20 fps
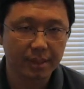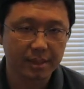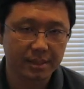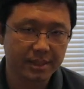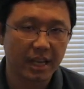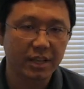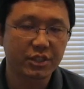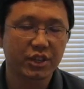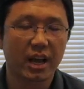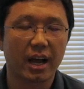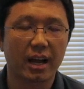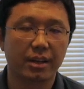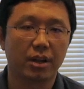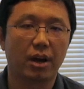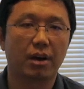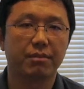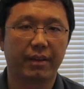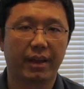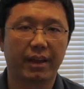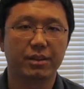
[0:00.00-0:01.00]
such kind
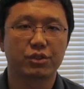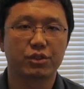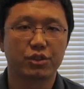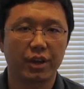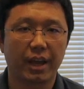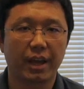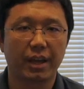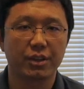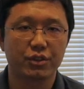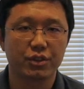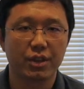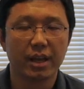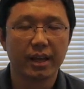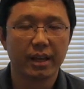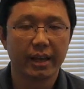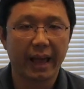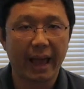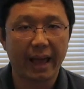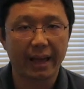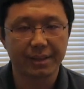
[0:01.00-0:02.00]
of exchange
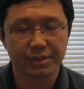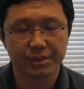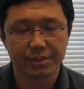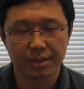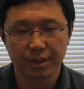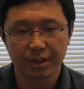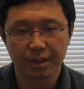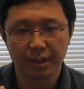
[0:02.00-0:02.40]
and